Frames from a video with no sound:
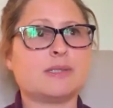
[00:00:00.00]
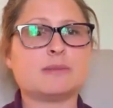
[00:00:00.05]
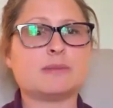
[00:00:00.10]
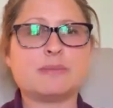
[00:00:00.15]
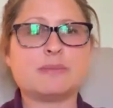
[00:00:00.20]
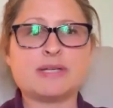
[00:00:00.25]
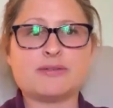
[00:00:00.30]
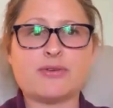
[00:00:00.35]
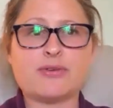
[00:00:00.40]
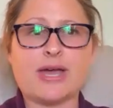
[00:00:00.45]

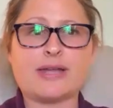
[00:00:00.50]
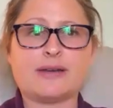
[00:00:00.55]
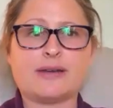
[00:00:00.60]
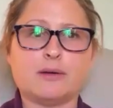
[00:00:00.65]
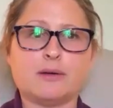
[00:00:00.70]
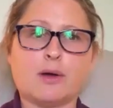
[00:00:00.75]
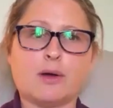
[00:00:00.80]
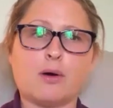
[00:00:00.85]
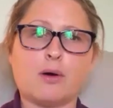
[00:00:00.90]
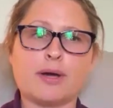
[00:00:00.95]
it's a big
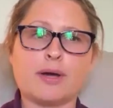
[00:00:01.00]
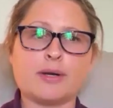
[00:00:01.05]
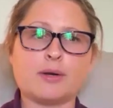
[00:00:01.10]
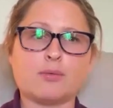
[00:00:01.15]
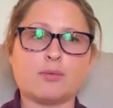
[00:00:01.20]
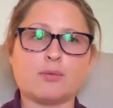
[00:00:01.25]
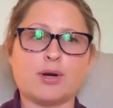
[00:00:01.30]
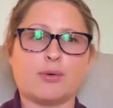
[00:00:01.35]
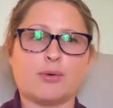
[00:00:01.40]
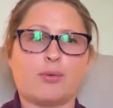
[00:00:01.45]
fat no,
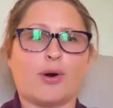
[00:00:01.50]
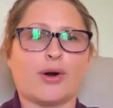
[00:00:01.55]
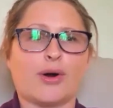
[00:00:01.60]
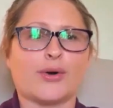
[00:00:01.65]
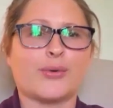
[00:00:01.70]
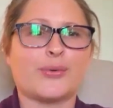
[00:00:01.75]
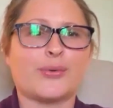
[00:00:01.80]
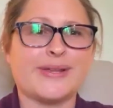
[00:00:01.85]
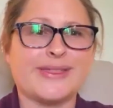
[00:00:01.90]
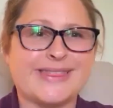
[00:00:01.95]
I don't want to
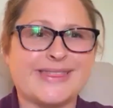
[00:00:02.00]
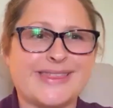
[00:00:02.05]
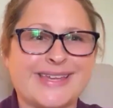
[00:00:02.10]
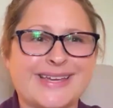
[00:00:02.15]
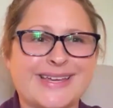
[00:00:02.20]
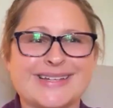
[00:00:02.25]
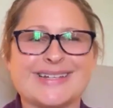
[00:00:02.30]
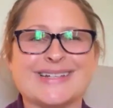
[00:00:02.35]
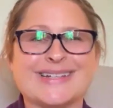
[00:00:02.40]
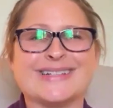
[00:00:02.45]
work
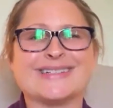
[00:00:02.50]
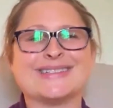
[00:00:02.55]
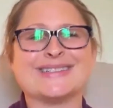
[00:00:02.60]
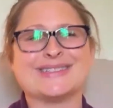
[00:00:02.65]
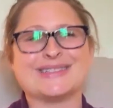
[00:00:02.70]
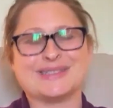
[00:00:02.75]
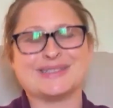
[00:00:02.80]
with it.